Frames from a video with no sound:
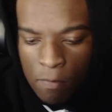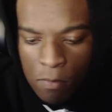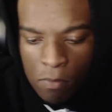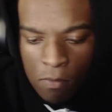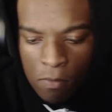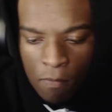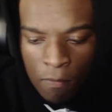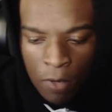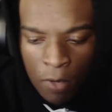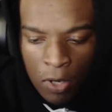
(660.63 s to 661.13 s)

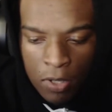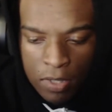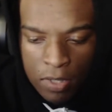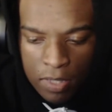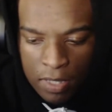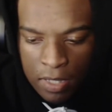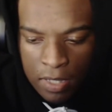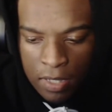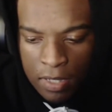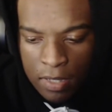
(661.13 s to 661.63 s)

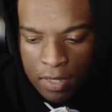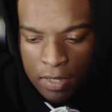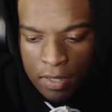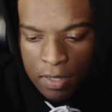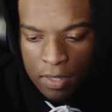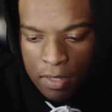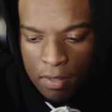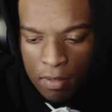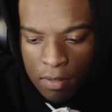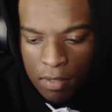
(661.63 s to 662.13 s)

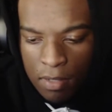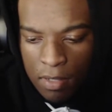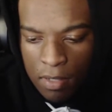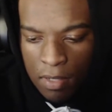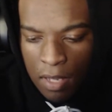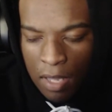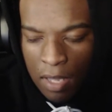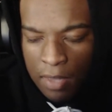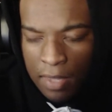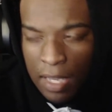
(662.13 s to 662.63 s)
versus
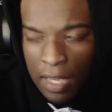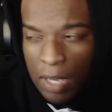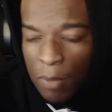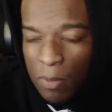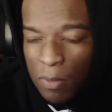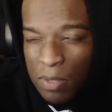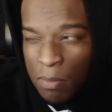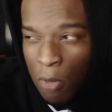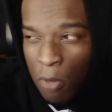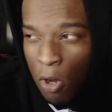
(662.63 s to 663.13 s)
I think it
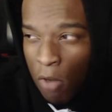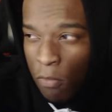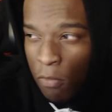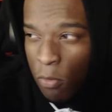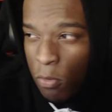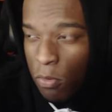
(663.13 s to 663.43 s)
was Marvel.